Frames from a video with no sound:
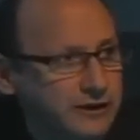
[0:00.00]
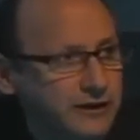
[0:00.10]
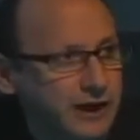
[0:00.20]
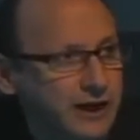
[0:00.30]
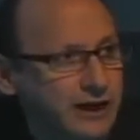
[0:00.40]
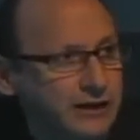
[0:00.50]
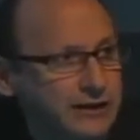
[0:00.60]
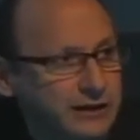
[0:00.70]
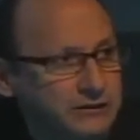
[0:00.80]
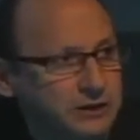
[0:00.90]
in high
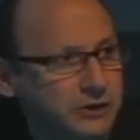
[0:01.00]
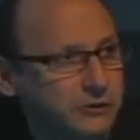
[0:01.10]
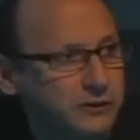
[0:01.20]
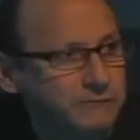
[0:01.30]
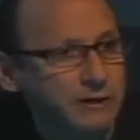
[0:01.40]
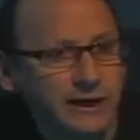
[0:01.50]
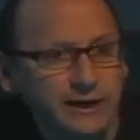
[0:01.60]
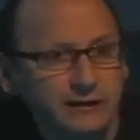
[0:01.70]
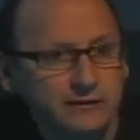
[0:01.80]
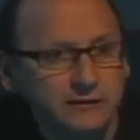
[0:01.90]
and low impact